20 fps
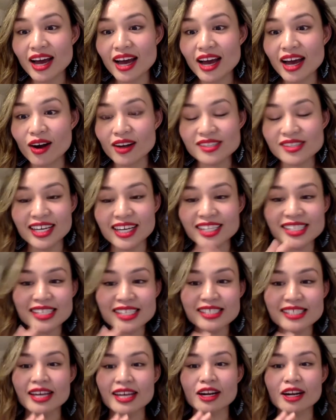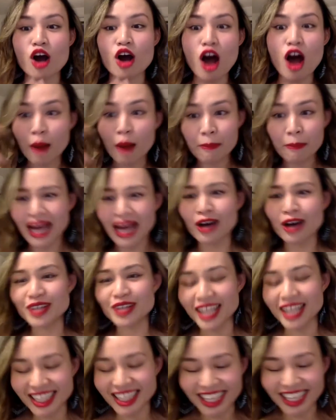sex scenes that cop out,
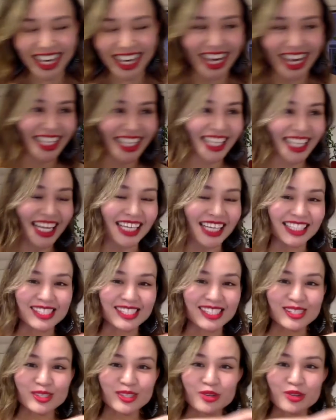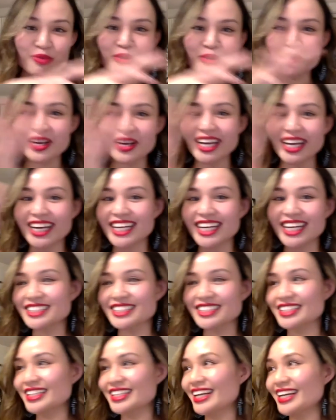like they kind of like zoom away
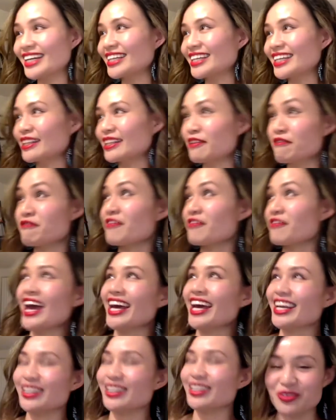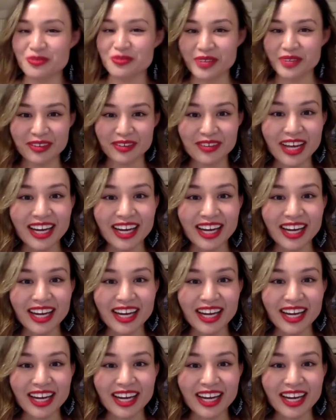to like the fan or whatever.